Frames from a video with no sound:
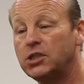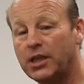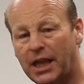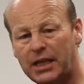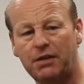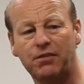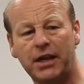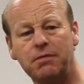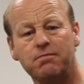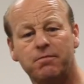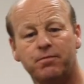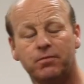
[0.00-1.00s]
So that
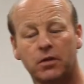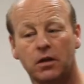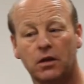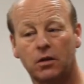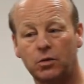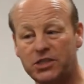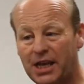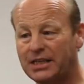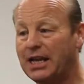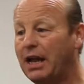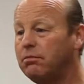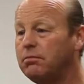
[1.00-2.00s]
evening, we
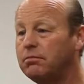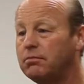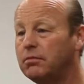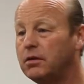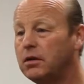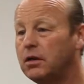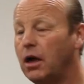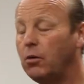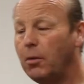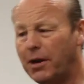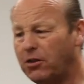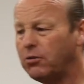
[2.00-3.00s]
sat down
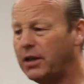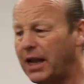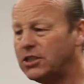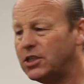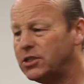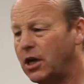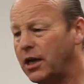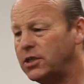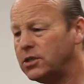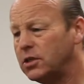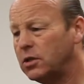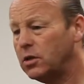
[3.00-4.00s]
and we went through the
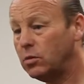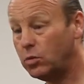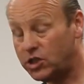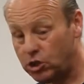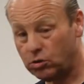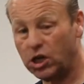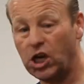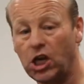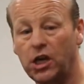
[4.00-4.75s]
exercise, which you can